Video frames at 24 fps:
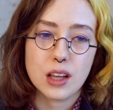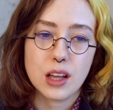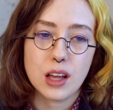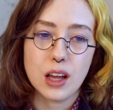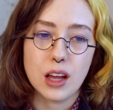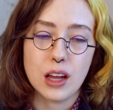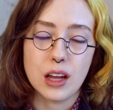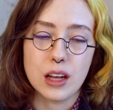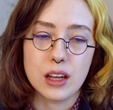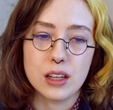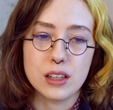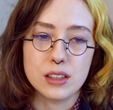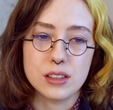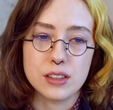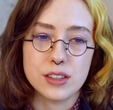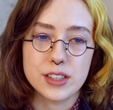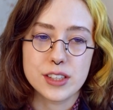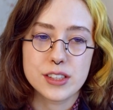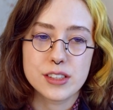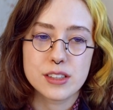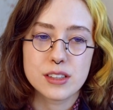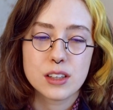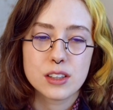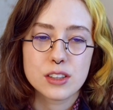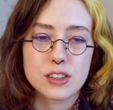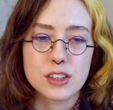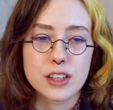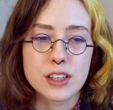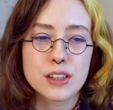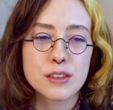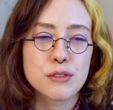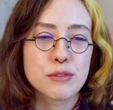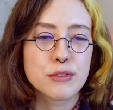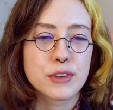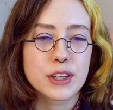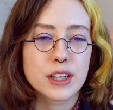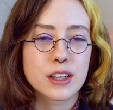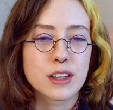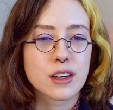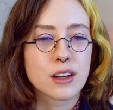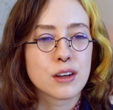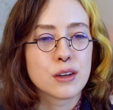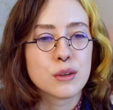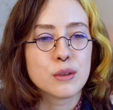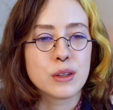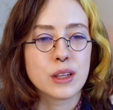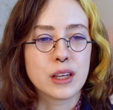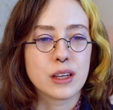and trying to figure
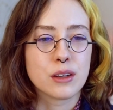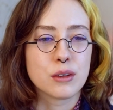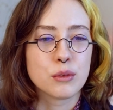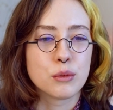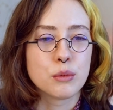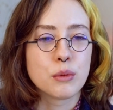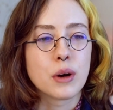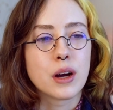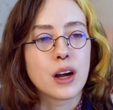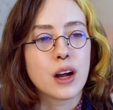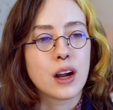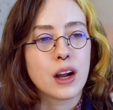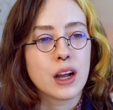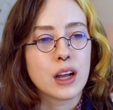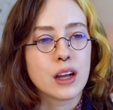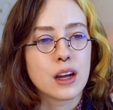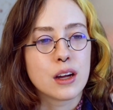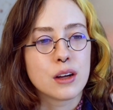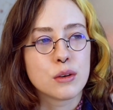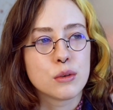out like why I